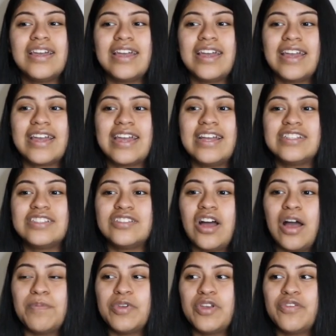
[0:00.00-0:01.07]
it can
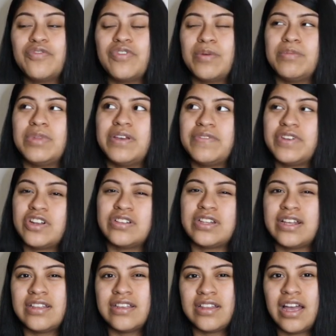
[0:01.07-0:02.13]
stop you from living your
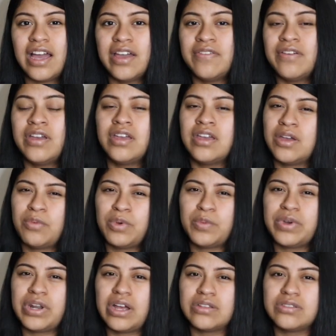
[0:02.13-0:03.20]
daily life. If we
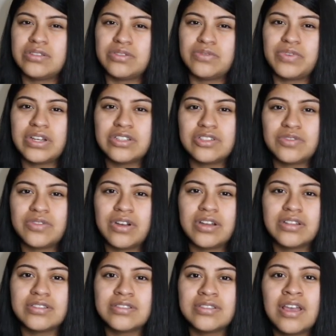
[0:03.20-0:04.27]
went out to
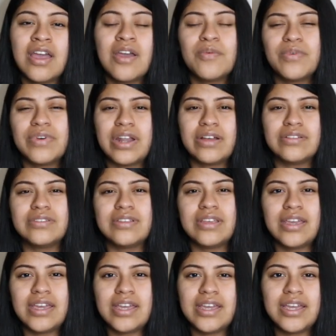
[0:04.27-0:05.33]
restaurants, went out to
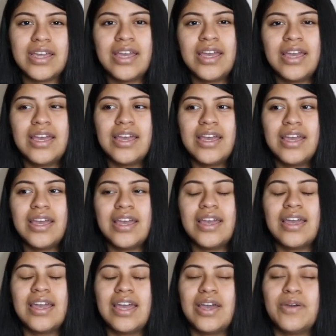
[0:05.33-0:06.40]
eat,
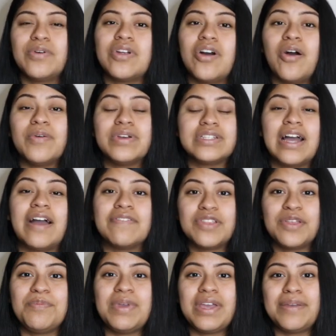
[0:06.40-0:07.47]
it would always have
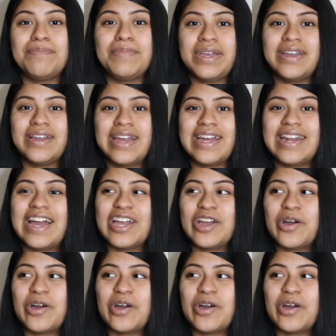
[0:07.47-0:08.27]
to be me. And